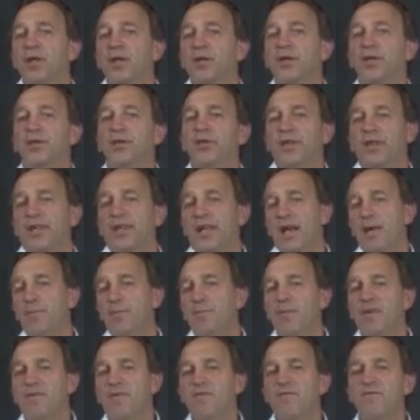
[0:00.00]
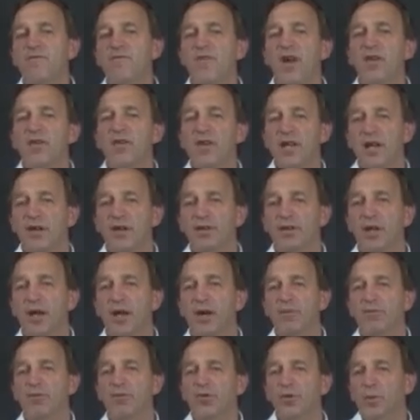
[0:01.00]
This can be very
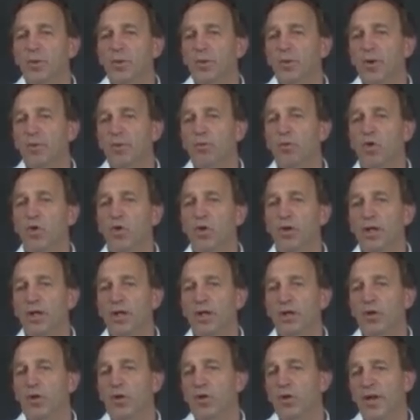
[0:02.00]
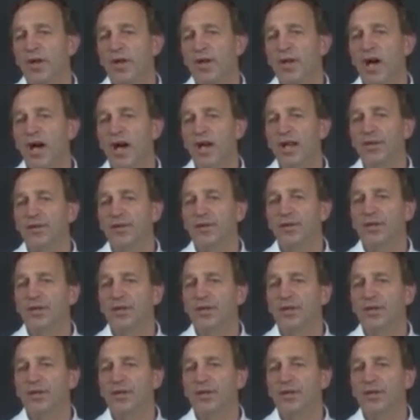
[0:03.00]
uncomfortable when walking or at night